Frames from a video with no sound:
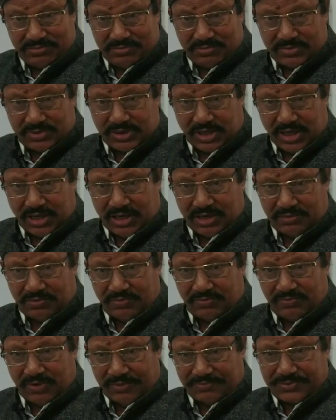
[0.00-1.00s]
the
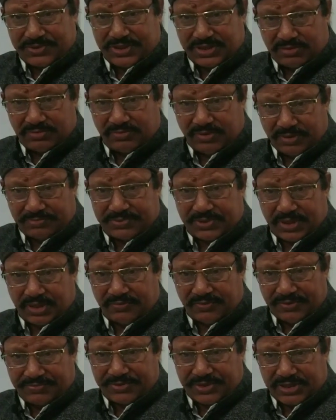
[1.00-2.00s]

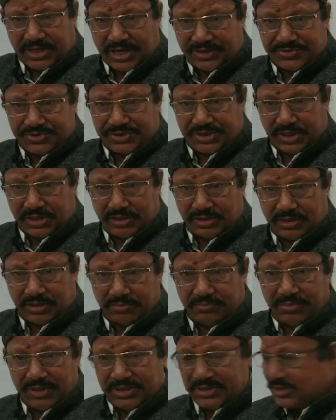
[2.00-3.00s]
waves dancing.
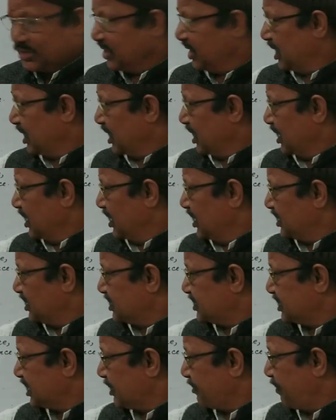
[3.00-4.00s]
Means it
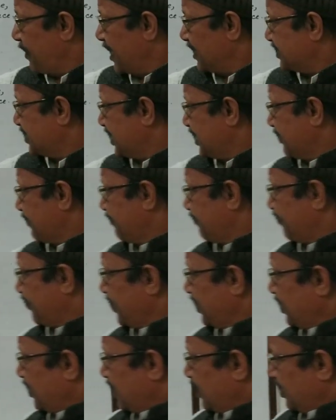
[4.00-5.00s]
is surpassing.
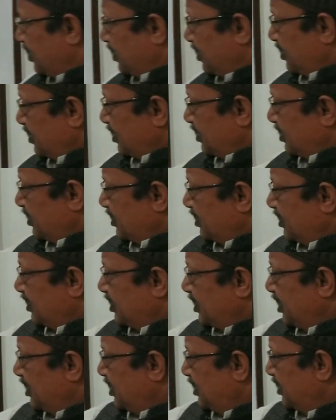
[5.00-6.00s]

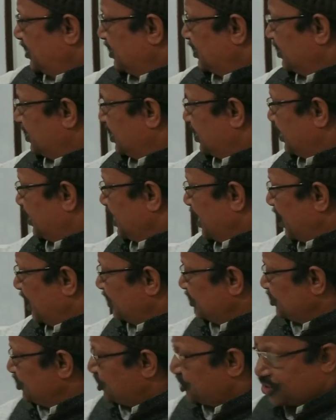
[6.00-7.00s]
The
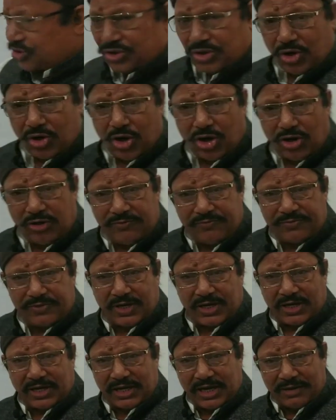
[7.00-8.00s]
dance of
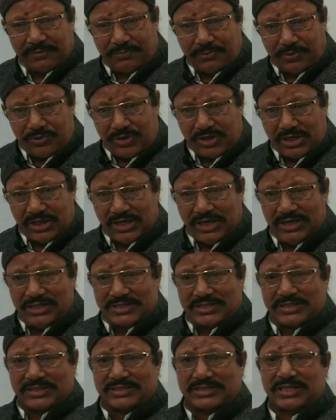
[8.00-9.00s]
the daffodils
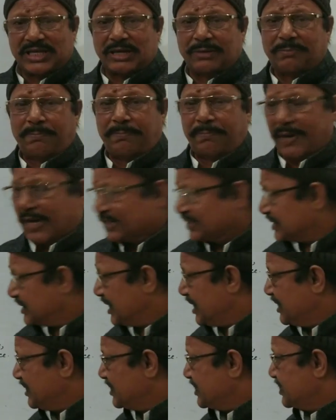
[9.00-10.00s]

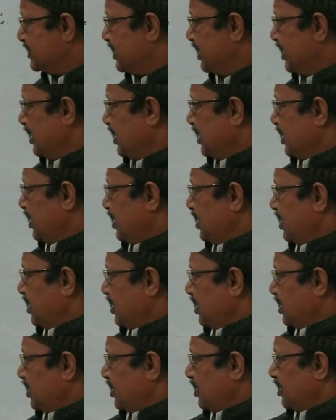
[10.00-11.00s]
surpasses
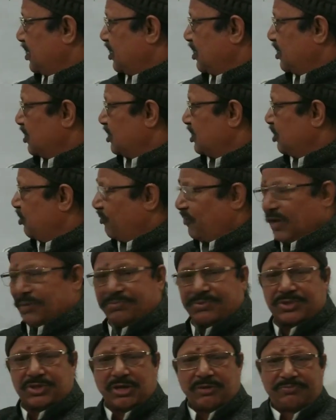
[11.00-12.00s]
the
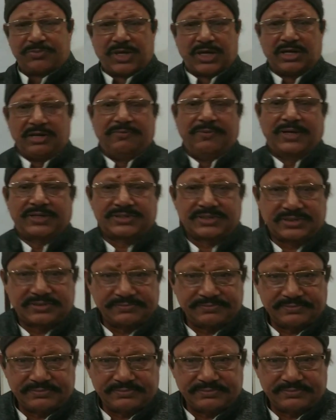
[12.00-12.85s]
waves of the rivers.